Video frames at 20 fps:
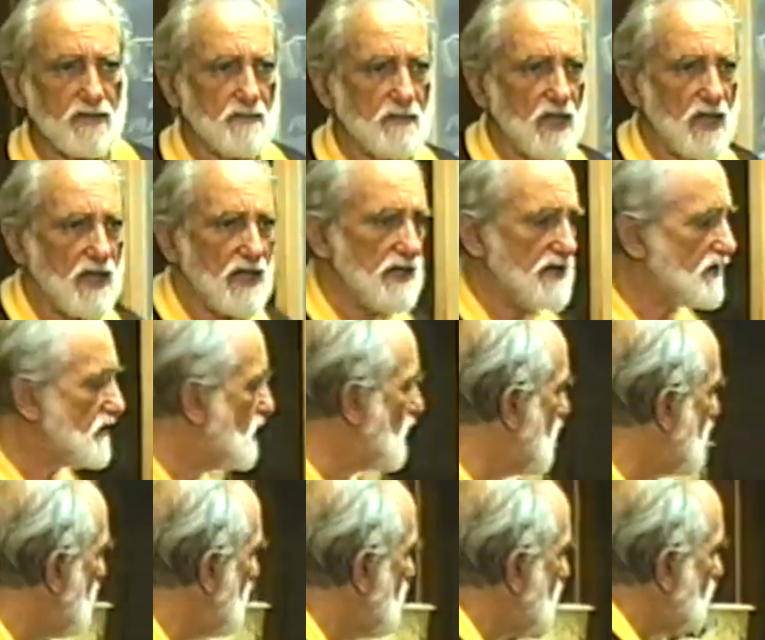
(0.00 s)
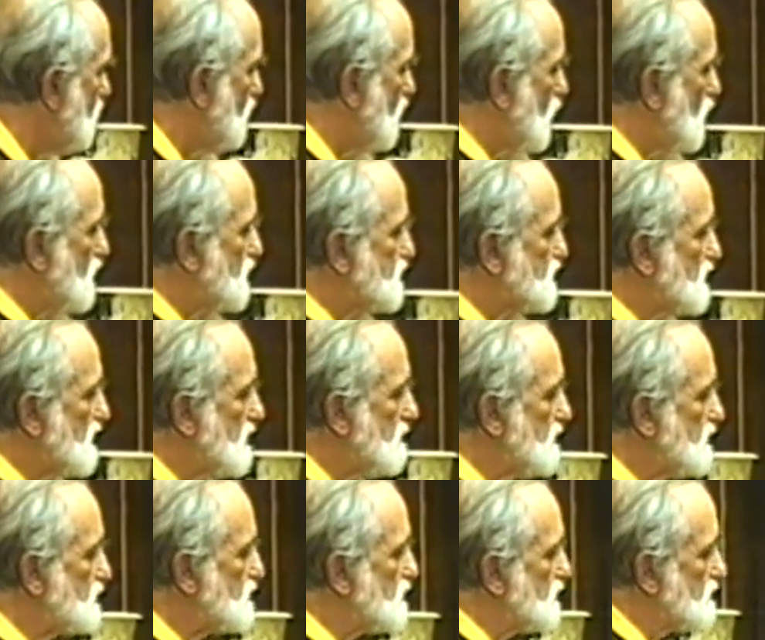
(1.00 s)
the mind of false
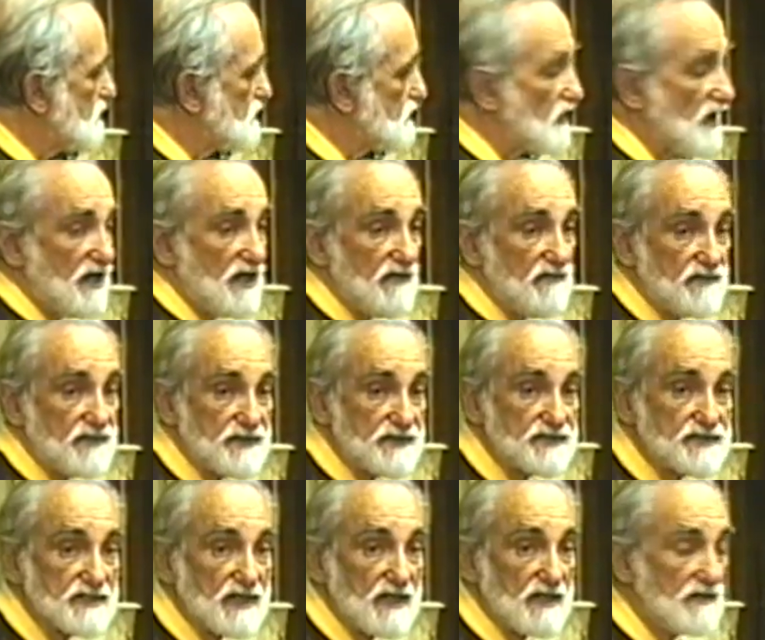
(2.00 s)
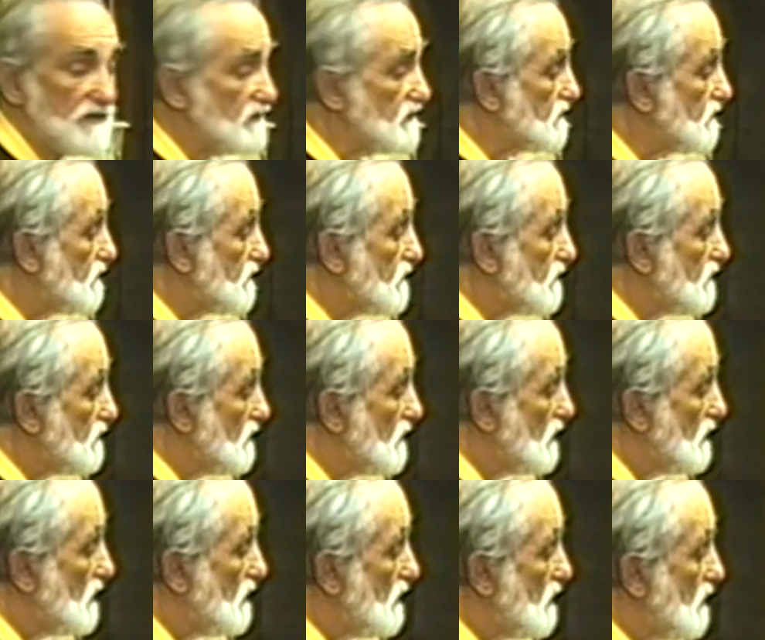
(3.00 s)
images of the self,
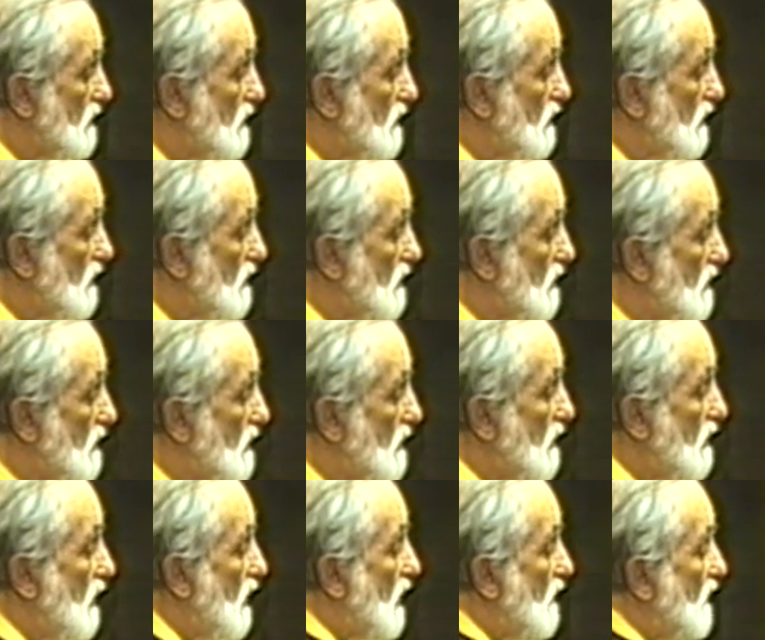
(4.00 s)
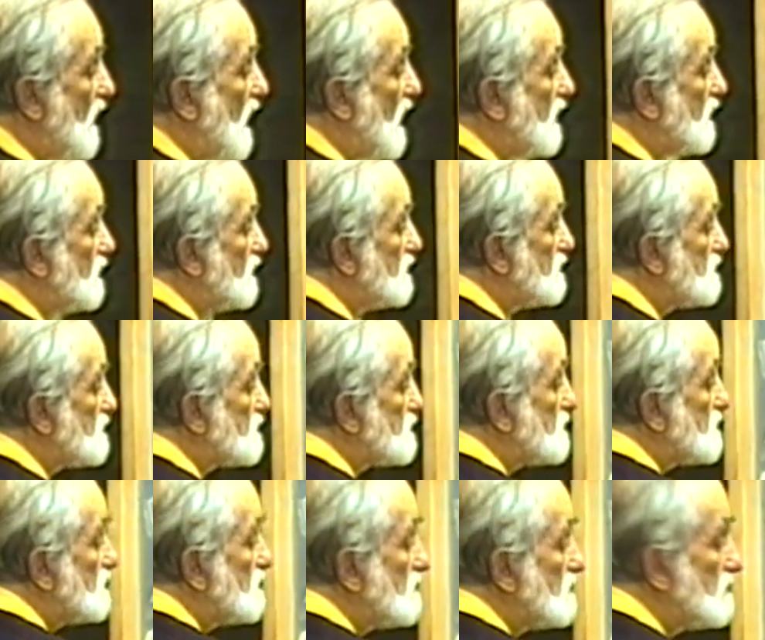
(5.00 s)
and that
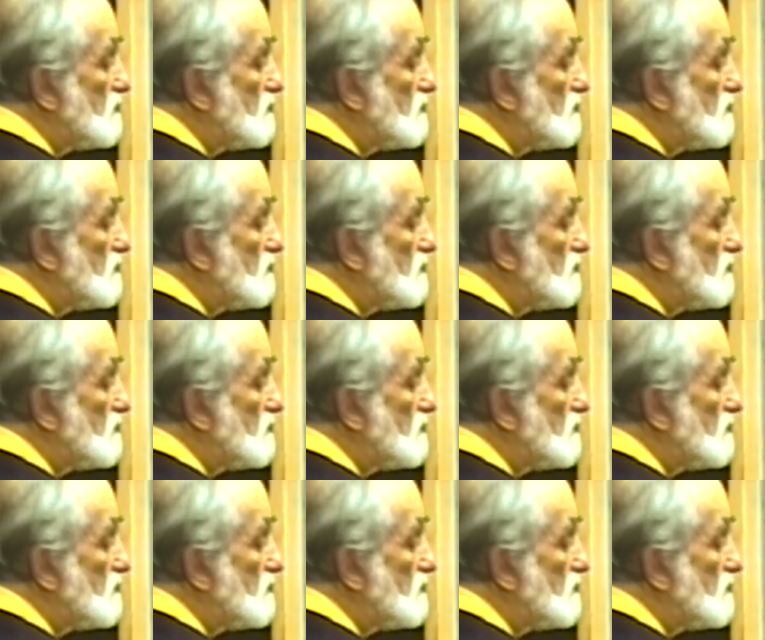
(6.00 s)
is